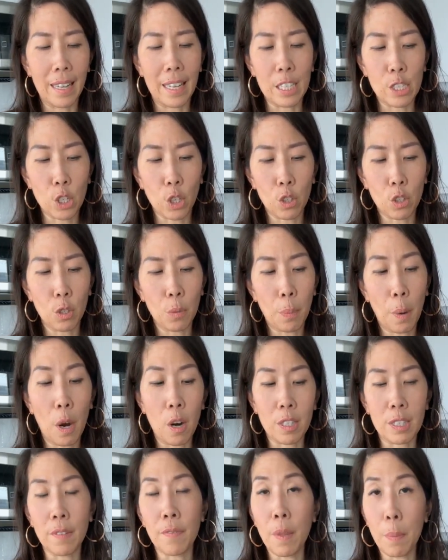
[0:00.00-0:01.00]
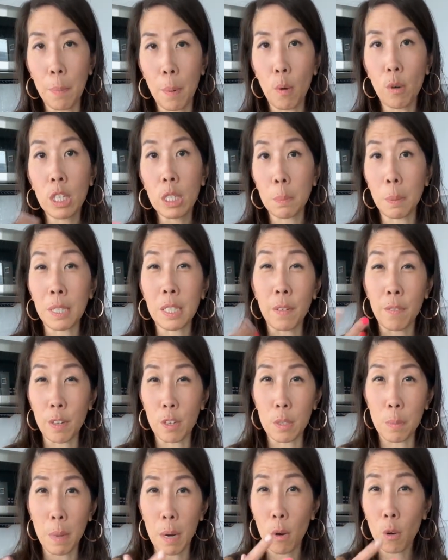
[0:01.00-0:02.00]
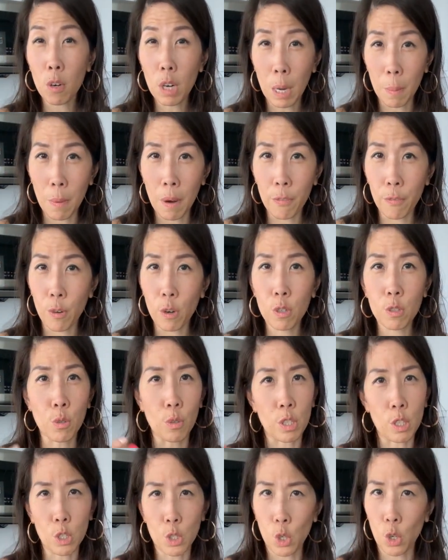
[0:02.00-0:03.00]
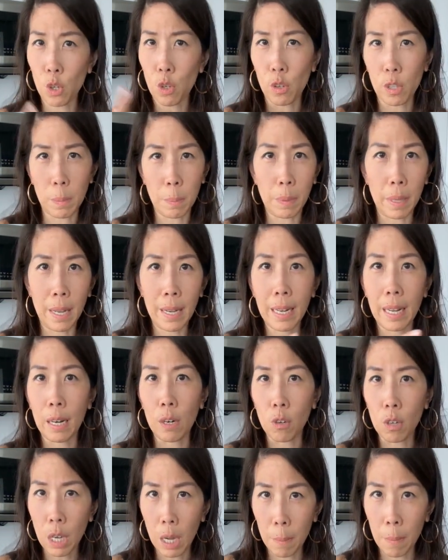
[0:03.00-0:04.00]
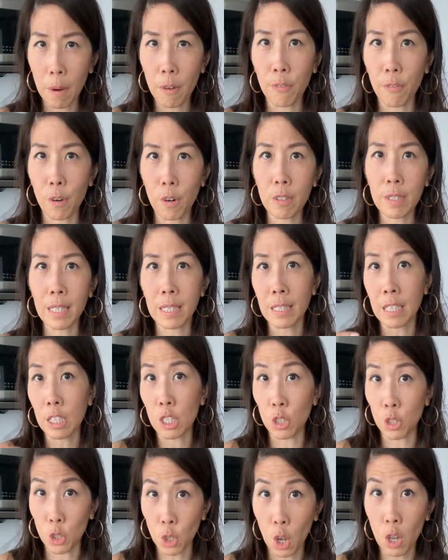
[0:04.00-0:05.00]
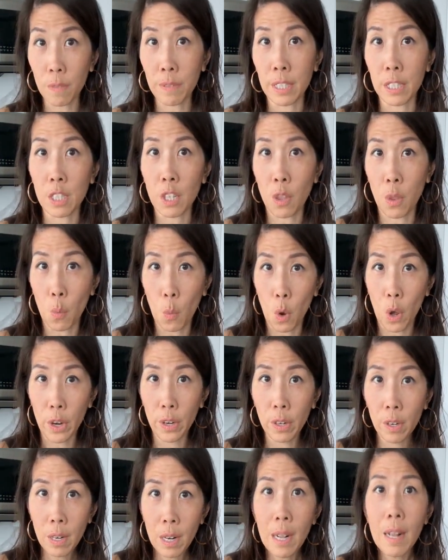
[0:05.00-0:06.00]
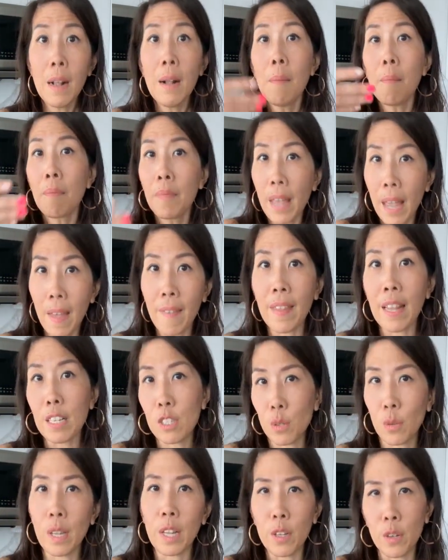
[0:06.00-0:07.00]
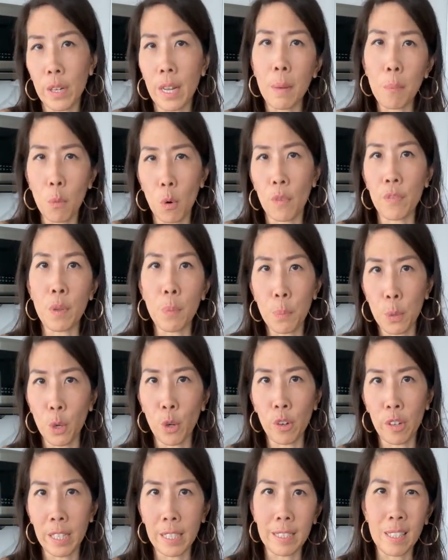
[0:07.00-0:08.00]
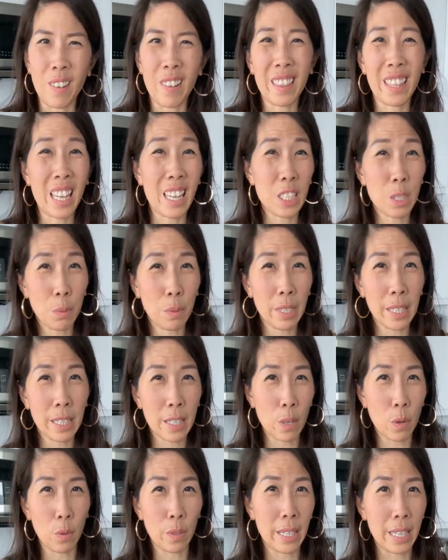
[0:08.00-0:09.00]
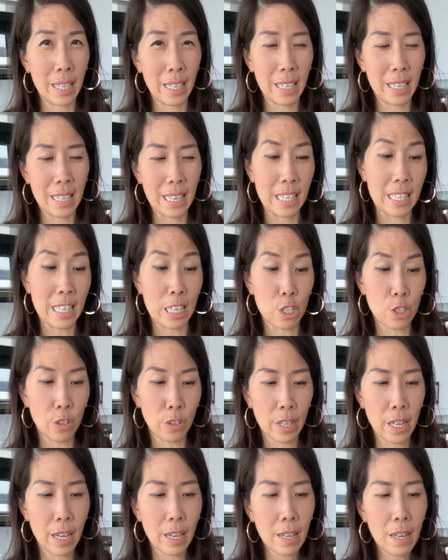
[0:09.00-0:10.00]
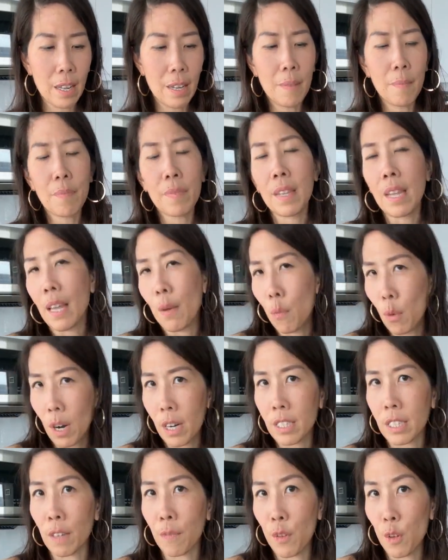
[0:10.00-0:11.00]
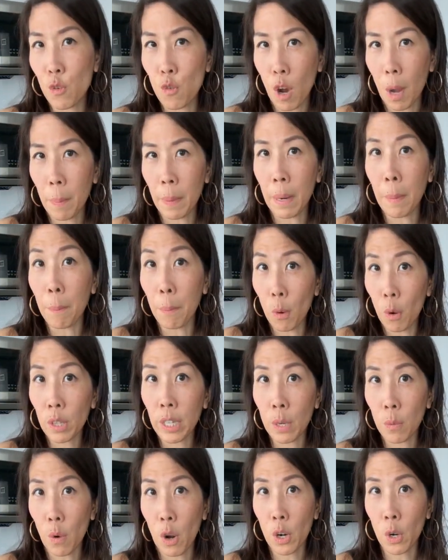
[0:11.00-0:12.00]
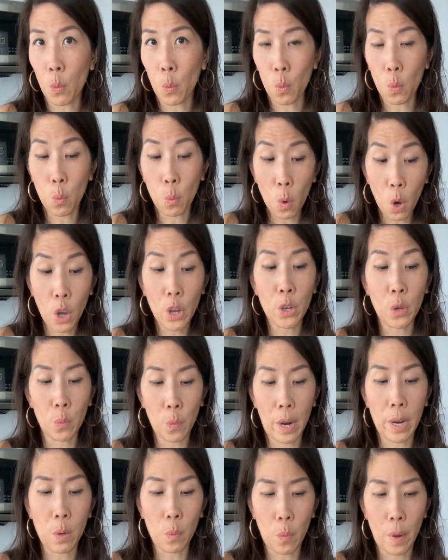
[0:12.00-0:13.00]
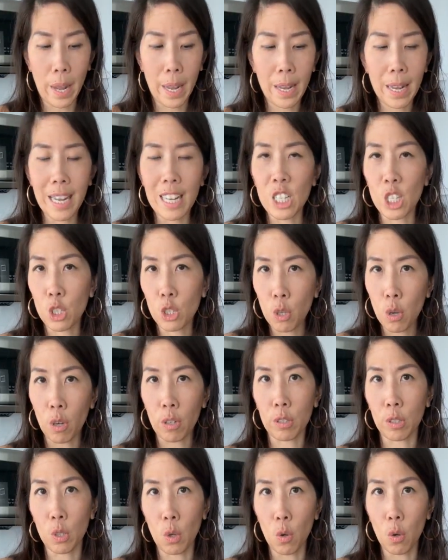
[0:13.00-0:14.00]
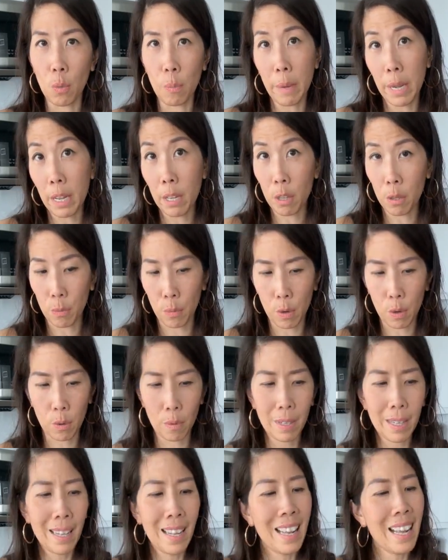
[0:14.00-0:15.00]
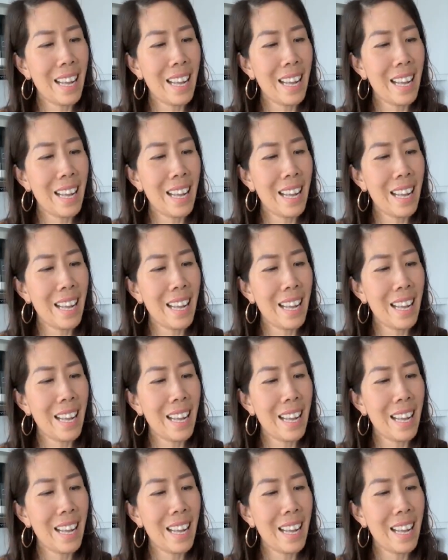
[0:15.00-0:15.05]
internal parts of the bone, especially if there's marrow, come out first, or the dirt or the blood, it'll come out first as it dissolves into the water, and then so that you get more of the impurities out. That's really the only essential thing. Whereas if you drop it in boiling water right away, it just cooks the whole meat through.